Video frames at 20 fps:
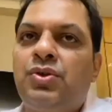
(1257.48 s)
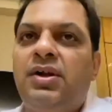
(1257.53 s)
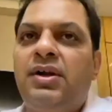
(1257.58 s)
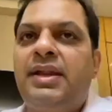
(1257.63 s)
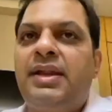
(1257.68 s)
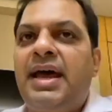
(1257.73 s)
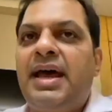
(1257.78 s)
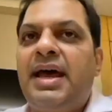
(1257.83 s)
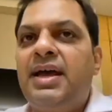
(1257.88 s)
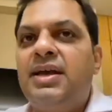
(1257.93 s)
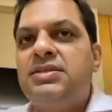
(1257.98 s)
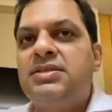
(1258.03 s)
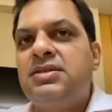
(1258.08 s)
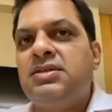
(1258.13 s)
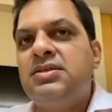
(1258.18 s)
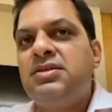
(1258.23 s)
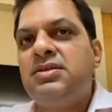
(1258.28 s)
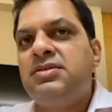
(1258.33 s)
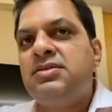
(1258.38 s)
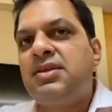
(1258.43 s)
the tax
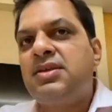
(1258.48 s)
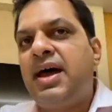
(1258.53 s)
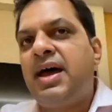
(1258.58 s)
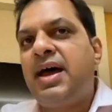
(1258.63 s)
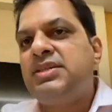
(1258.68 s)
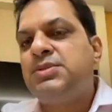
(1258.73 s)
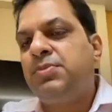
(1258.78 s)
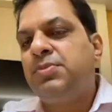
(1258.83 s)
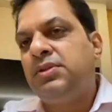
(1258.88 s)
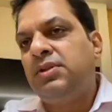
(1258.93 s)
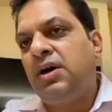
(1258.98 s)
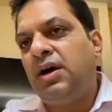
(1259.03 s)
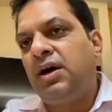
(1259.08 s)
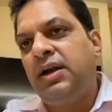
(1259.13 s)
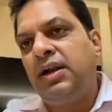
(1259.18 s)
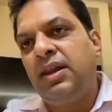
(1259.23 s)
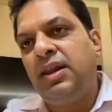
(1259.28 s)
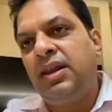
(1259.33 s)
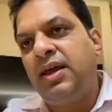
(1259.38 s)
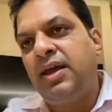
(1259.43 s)
is as per the
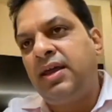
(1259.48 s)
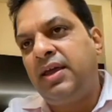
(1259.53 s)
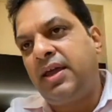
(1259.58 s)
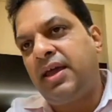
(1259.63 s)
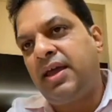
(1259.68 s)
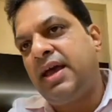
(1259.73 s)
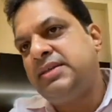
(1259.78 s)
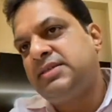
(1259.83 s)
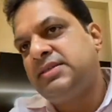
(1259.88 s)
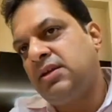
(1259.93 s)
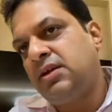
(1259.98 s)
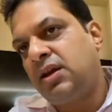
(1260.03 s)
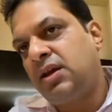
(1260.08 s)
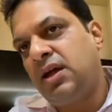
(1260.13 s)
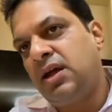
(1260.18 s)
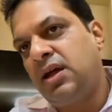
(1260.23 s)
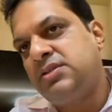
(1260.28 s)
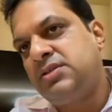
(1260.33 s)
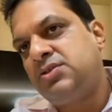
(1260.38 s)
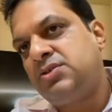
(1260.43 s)
underlying asset
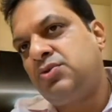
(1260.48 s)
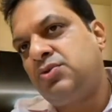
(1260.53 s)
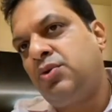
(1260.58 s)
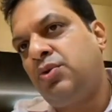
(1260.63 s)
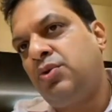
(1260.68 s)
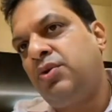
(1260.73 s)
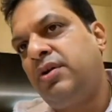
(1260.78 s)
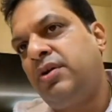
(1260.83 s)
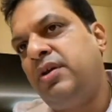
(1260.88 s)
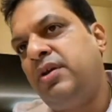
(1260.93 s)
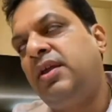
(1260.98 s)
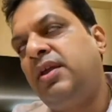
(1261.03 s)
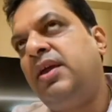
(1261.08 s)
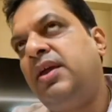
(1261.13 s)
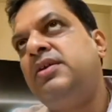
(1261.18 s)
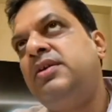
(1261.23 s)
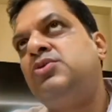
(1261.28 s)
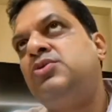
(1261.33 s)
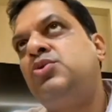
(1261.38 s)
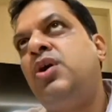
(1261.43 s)
class. So in
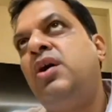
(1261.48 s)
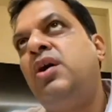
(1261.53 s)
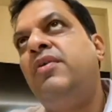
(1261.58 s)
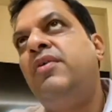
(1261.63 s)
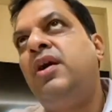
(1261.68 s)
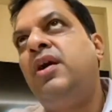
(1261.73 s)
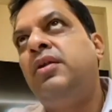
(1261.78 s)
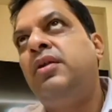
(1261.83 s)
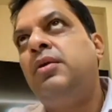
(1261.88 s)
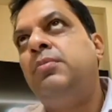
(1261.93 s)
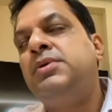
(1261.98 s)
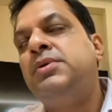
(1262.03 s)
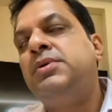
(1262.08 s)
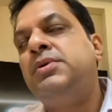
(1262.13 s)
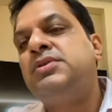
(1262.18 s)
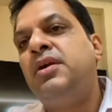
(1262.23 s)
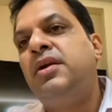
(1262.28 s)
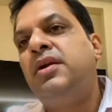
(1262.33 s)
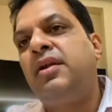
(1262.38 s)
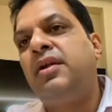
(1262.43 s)
case you have
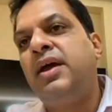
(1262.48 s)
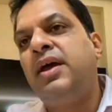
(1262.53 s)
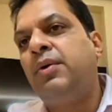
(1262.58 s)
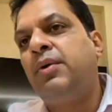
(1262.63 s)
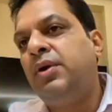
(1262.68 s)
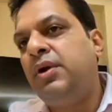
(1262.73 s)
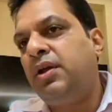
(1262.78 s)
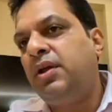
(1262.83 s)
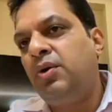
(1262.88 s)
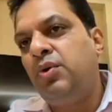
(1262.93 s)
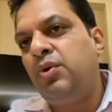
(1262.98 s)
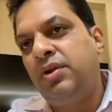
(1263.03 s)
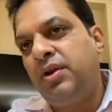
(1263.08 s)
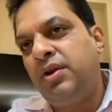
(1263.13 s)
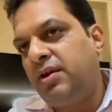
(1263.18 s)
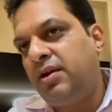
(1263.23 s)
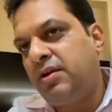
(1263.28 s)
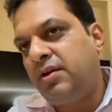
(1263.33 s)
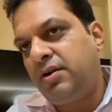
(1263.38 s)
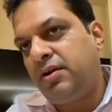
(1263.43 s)
100% equity
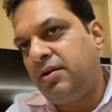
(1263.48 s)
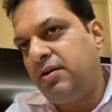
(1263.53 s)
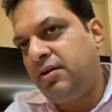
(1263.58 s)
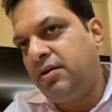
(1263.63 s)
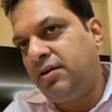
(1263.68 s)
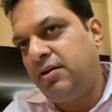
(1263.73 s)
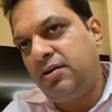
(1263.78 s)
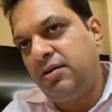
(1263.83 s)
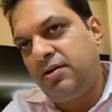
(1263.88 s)
oriented